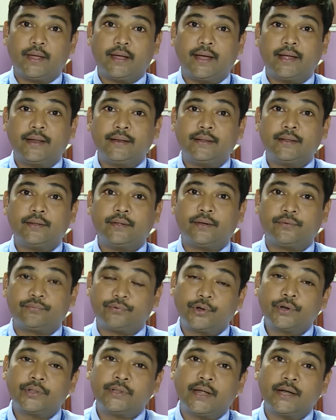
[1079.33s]
And
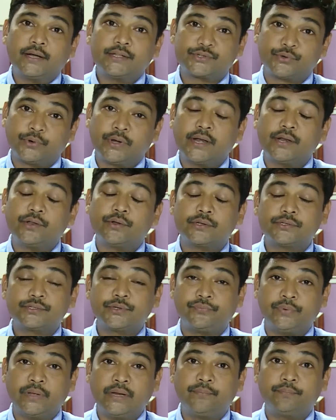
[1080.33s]
for that, students also
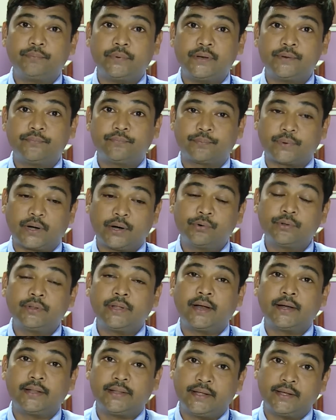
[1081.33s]
feel proud
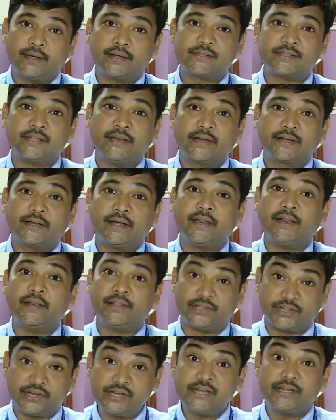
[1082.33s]
that they are selected in
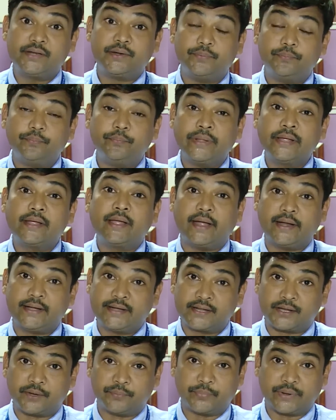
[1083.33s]
3 big
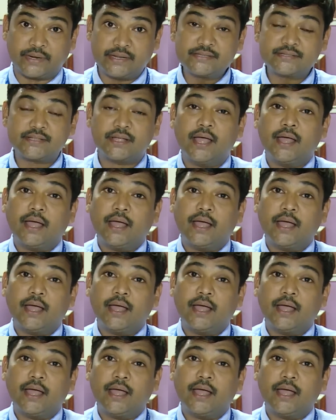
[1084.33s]
IT companies.